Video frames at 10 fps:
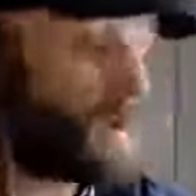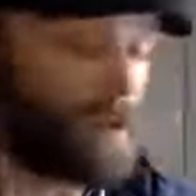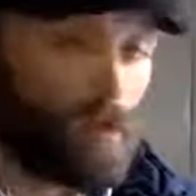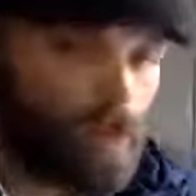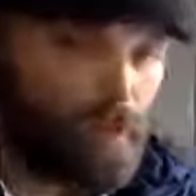
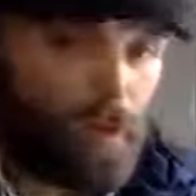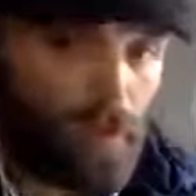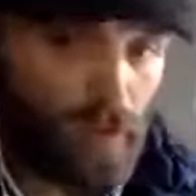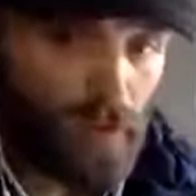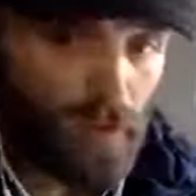Loving
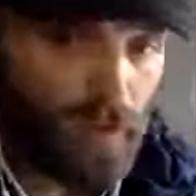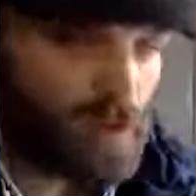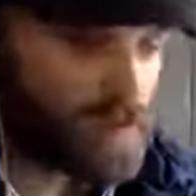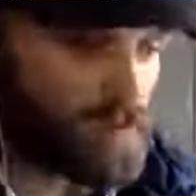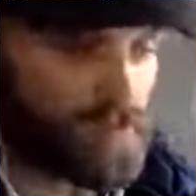one another
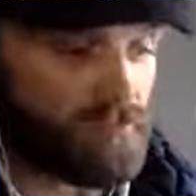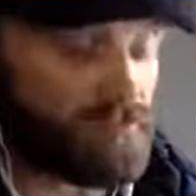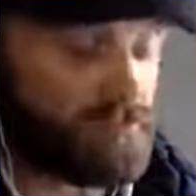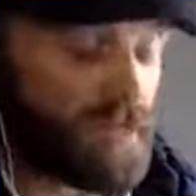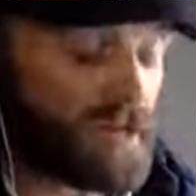
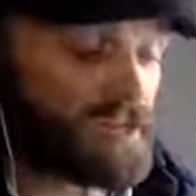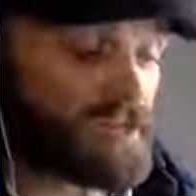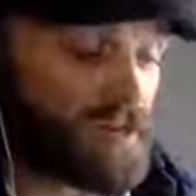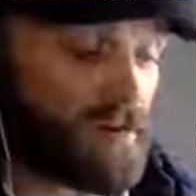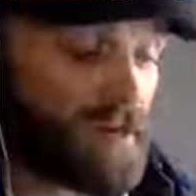doesn't
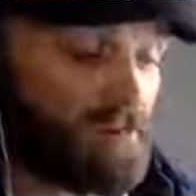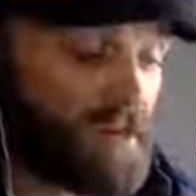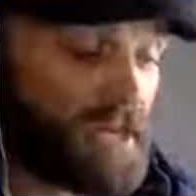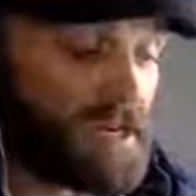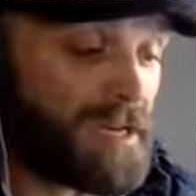necessarily
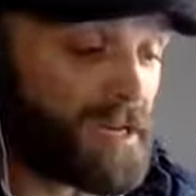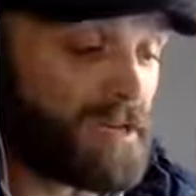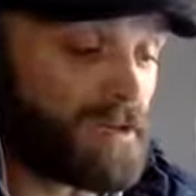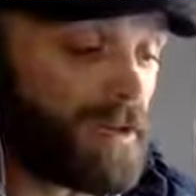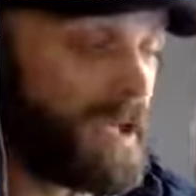mean
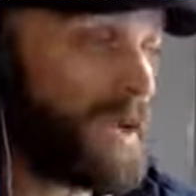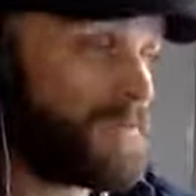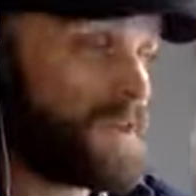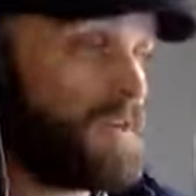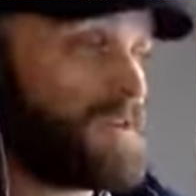that I
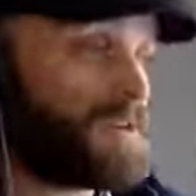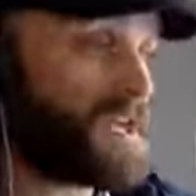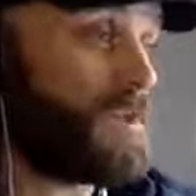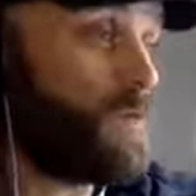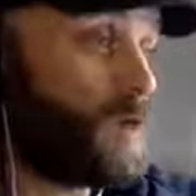have to have the
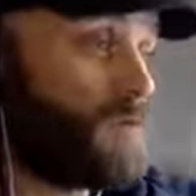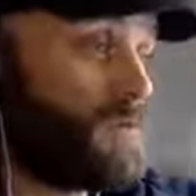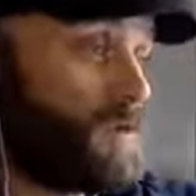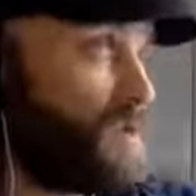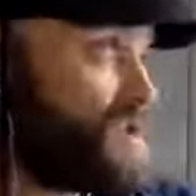same
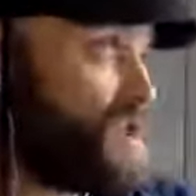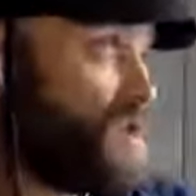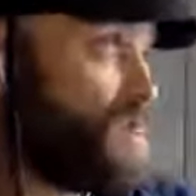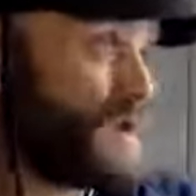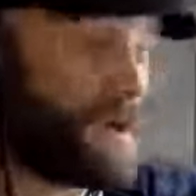worldview as
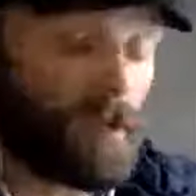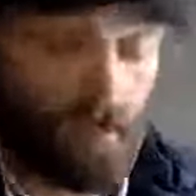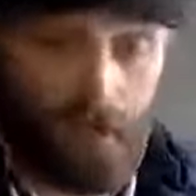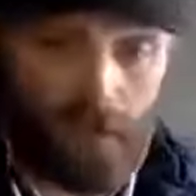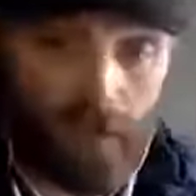you,
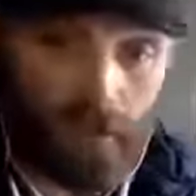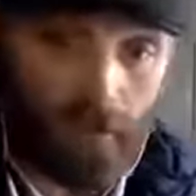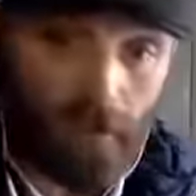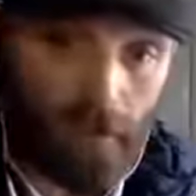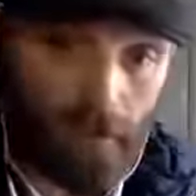
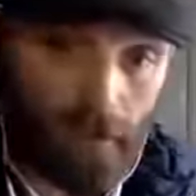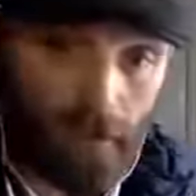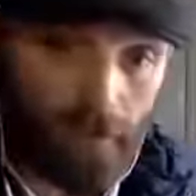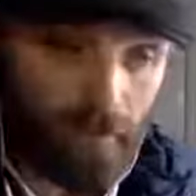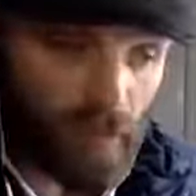
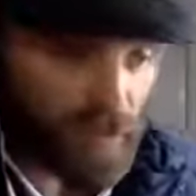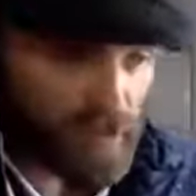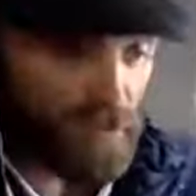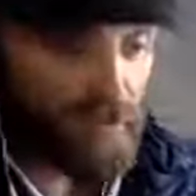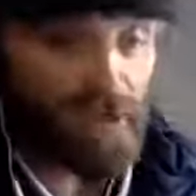but I
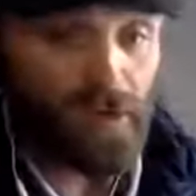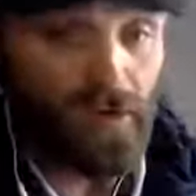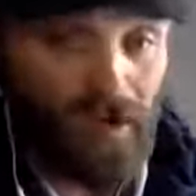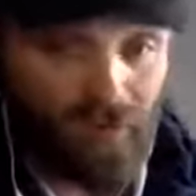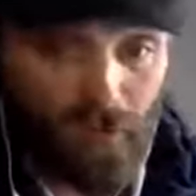certainly do
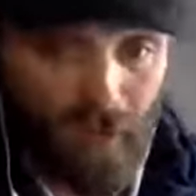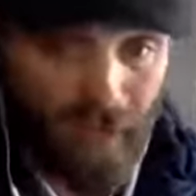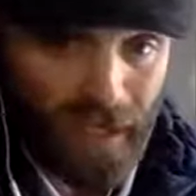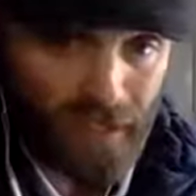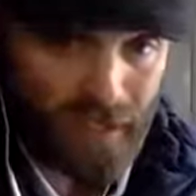have to
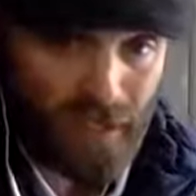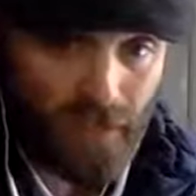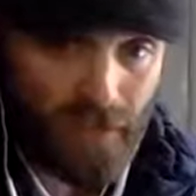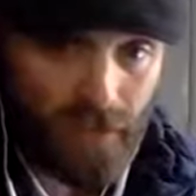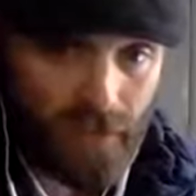obey Jesus